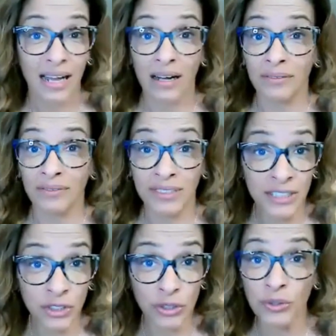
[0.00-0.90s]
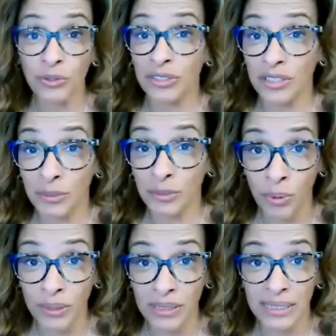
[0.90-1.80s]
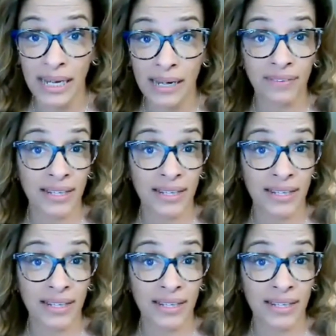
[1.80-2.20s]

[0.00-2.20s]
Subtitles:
of teachers, the support staff.